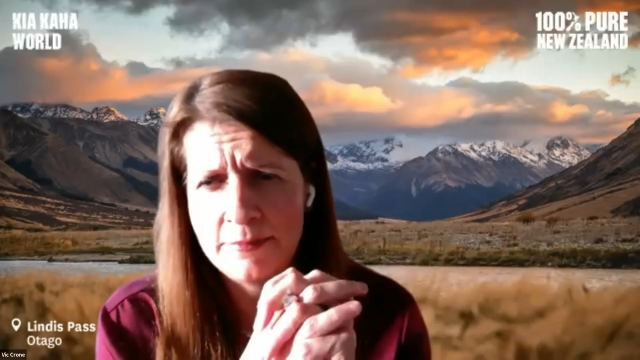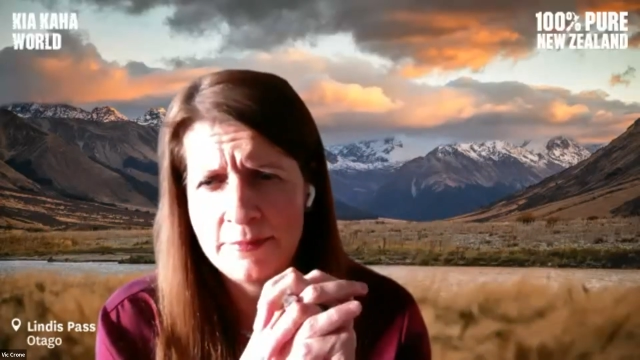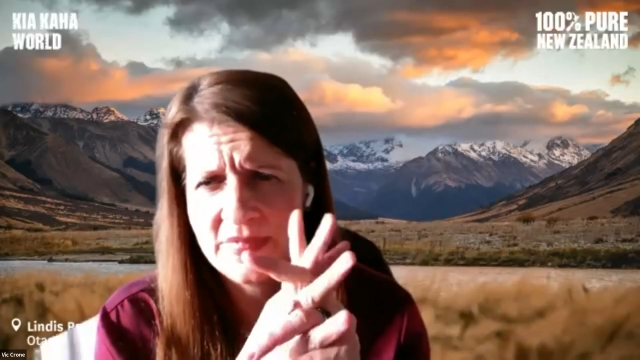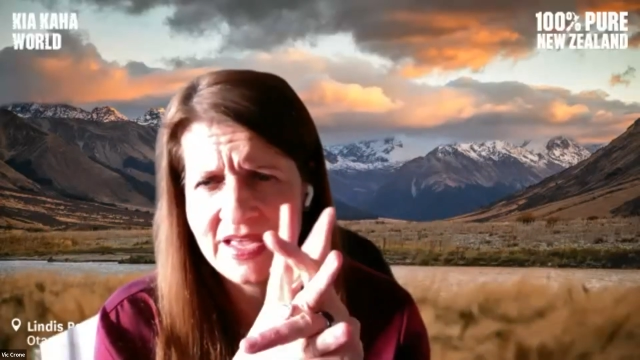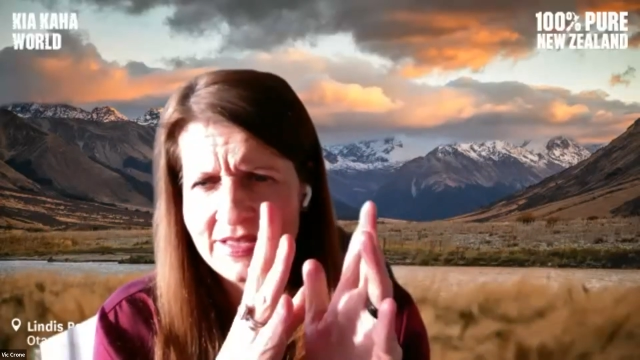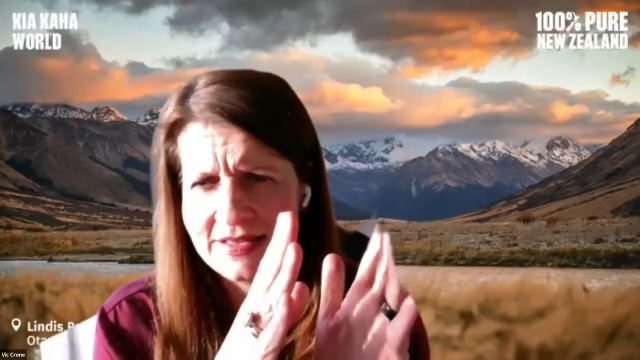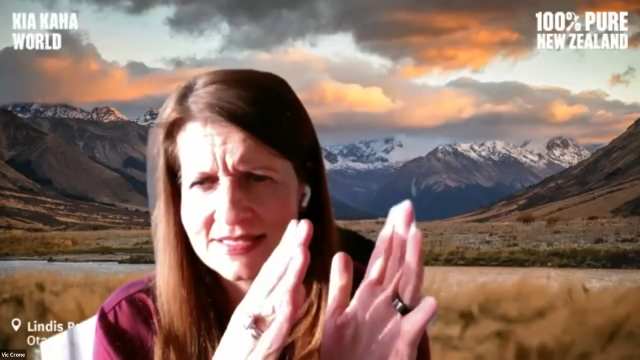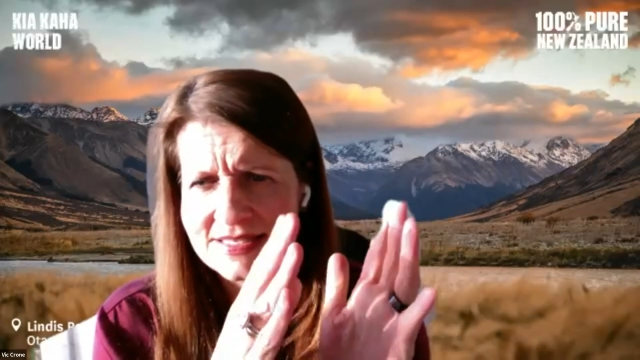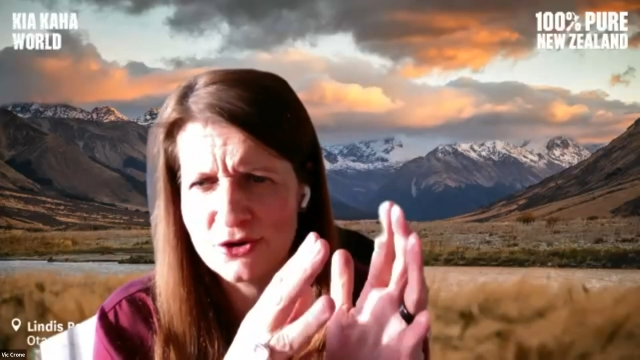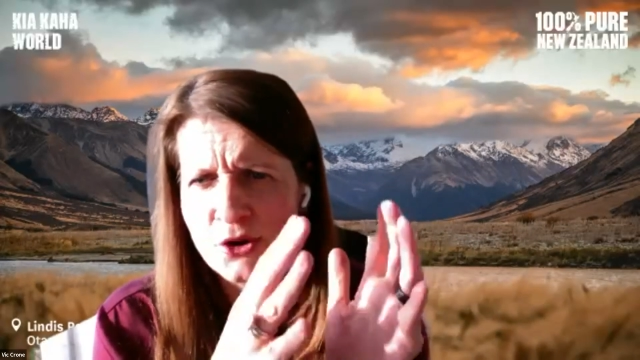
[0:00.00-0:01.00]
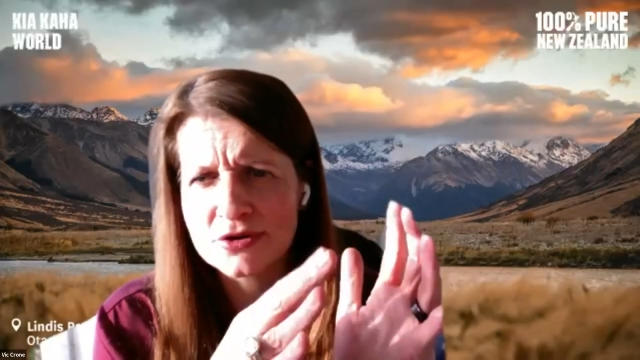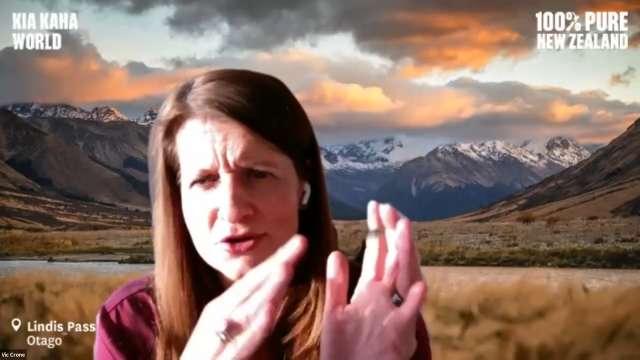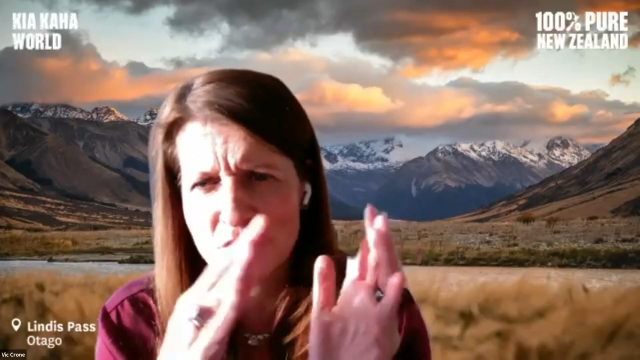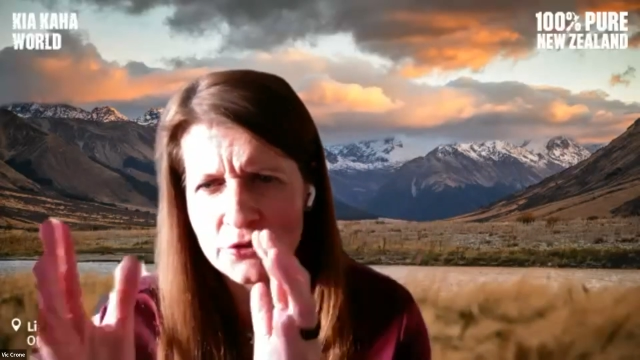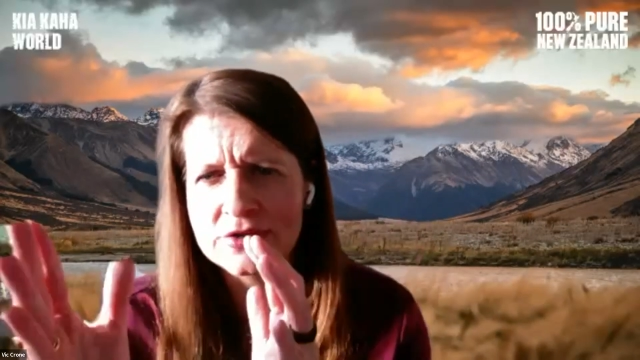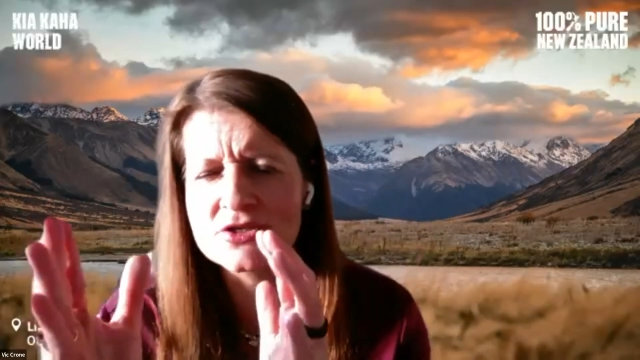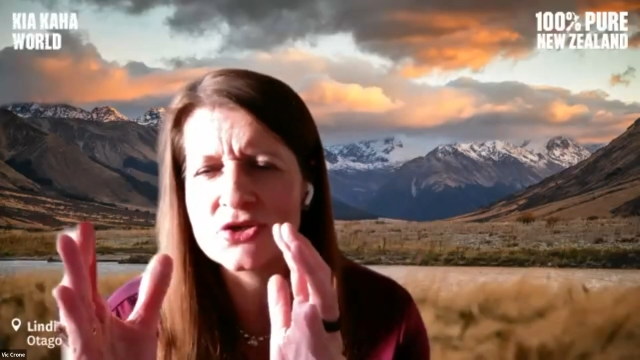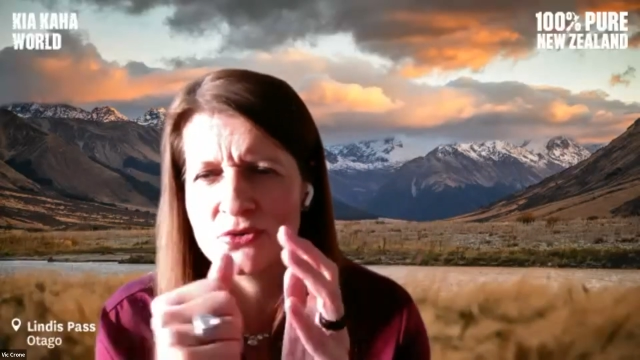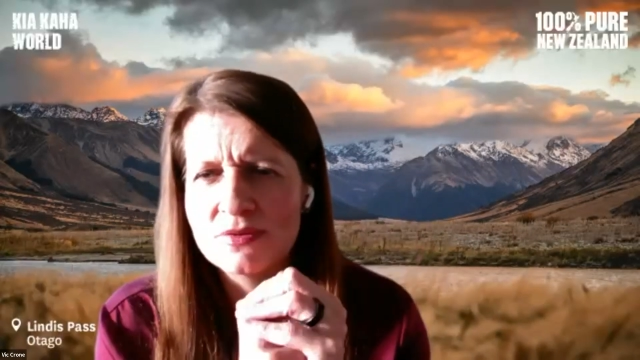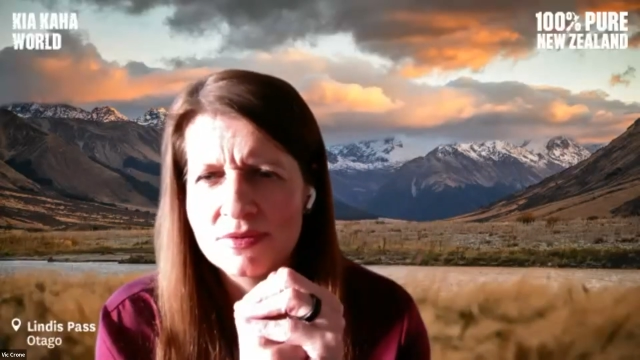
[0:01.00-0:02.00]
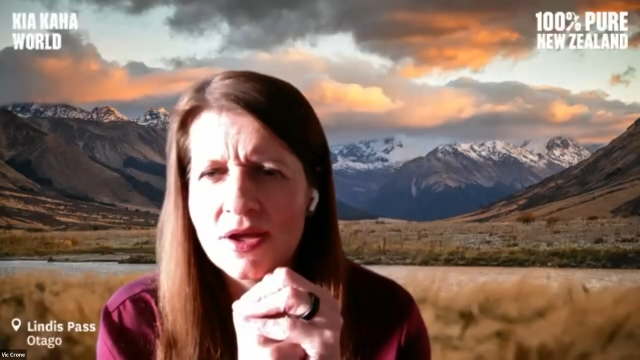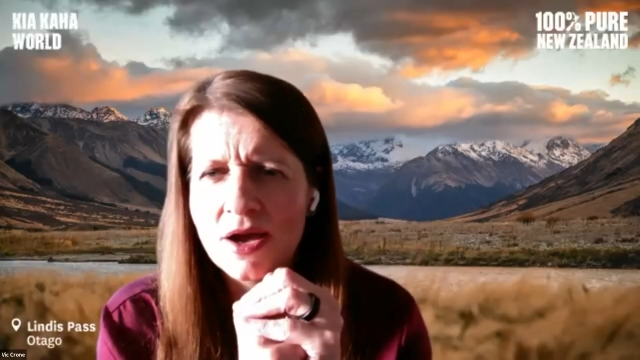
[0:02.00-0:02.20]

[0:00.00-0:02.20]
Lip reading: And that's not going to